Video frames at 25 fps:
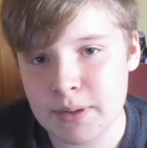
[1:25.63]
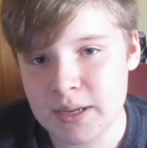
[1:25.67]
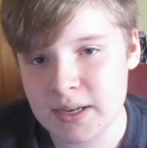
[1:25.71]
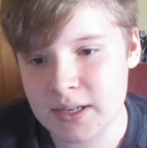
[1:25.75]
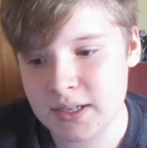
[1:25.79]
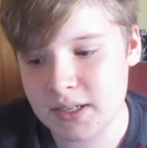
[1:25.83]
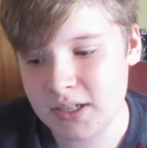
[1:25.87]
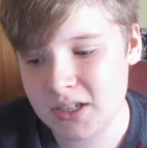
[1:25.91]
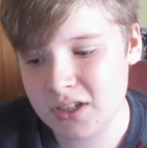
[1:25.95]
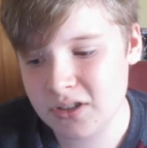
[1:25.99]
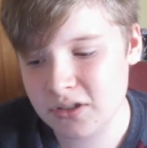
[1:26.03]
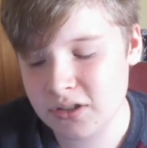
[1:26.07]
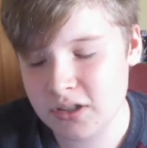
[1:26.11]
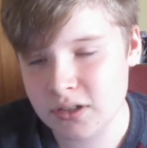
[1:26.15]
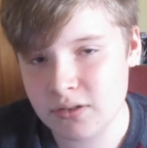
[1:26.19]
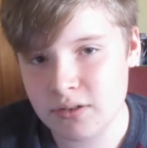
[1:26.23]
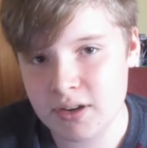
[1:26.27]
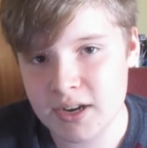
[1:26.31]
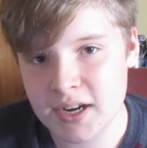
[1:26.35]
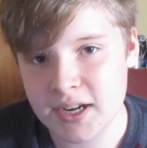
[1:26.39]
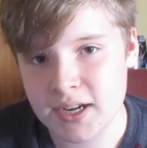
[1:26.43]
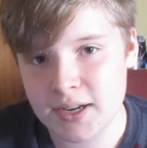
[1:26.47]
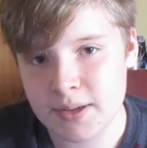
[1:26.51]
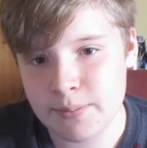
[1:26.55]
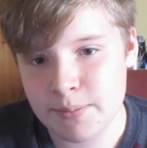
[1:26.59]
he doesn't
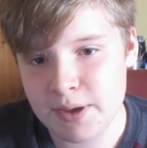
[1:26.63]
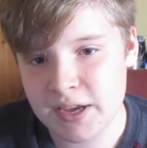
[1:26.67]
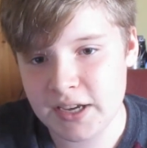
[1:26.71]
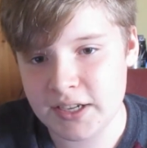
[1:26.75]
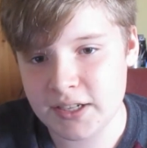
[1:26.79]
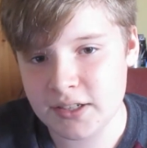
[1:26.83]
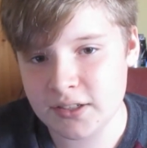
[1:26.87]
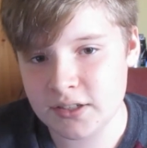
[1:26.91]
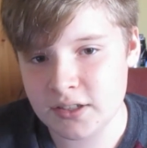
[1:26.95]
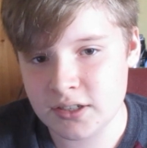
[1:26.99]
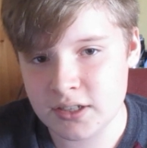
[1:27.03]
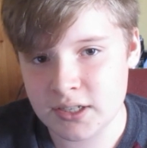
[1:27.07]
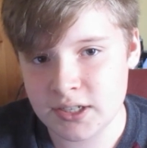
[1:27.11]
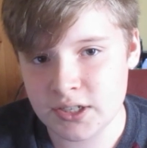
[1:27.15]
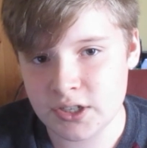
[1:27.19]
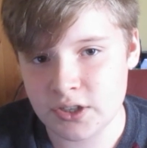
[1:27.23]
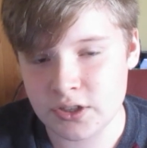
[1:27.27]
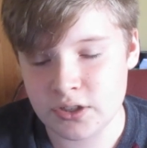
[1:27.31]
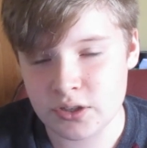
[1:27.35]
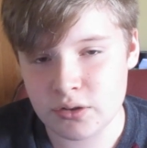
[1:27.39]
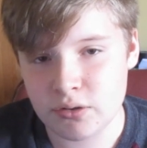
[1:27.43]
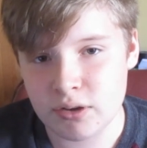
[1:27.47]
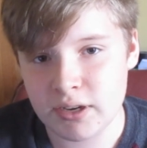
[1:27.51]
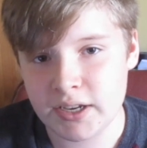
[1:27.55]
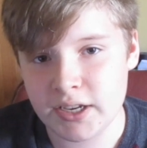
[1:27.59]
really make his
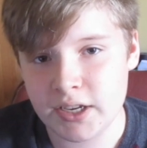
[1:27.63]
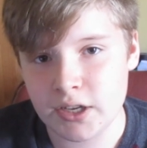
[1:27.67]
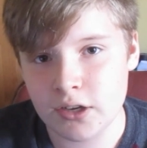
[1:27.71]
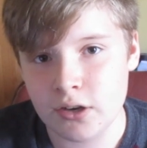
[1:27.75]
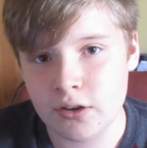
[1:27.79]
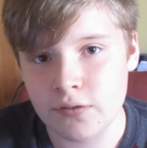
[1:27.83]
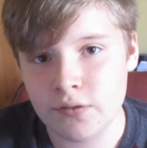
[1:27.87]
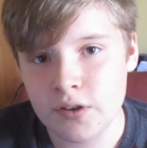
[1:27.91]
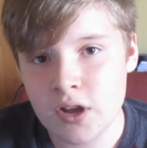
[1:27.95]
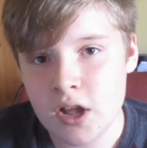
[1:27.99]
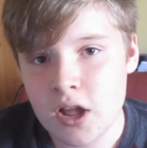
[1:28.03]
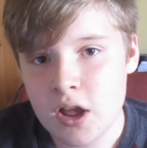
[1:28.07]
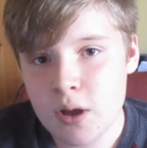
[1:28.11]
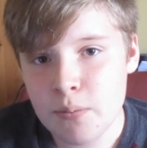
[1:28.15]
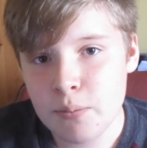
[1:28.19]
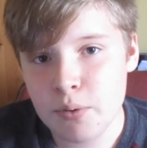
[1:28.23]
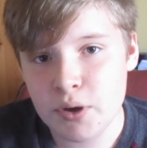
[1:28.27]
decisions quick enough,